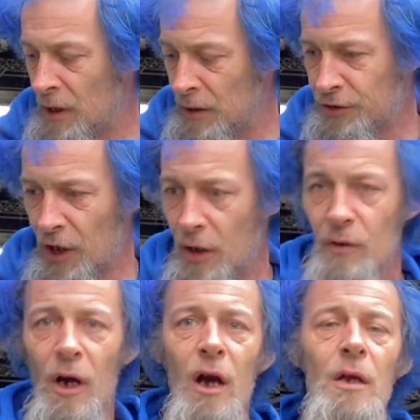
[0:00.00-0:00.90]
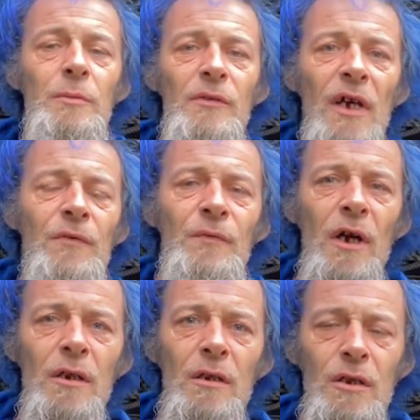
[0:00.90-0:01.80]
So I hope you've had
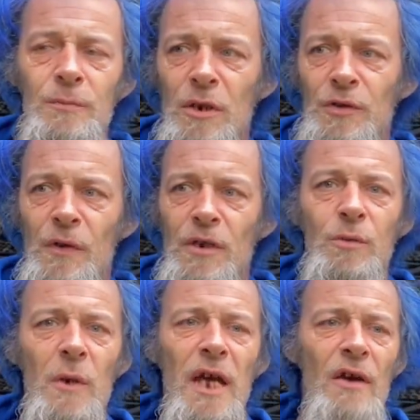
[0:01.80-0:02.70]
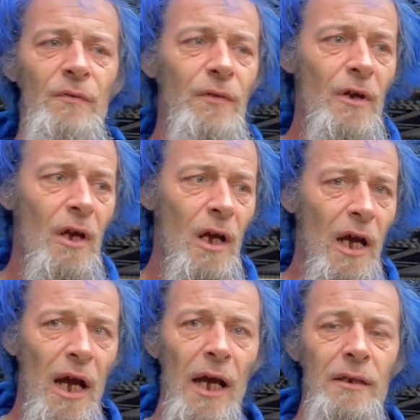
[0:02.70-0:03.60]
fun, as much fun as we have.
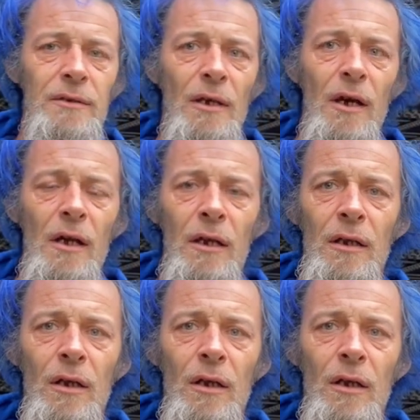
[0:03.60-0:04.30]
And uh,